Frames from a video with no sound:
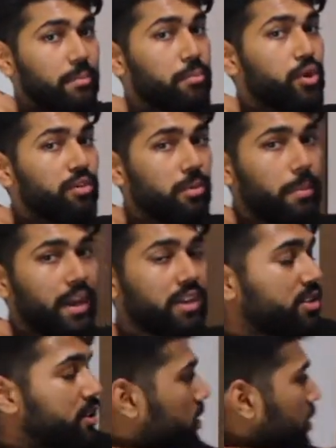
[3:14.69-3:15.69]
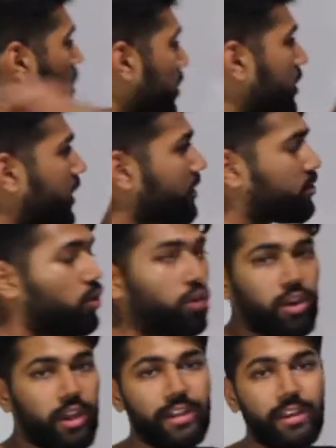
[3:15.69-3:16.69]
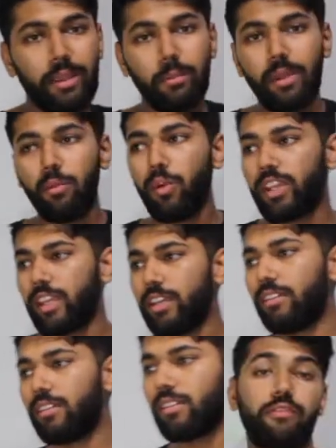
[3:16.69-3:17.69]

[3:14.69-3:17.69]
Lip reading: a beautiful bouncer gets caught at deep mid-wicket.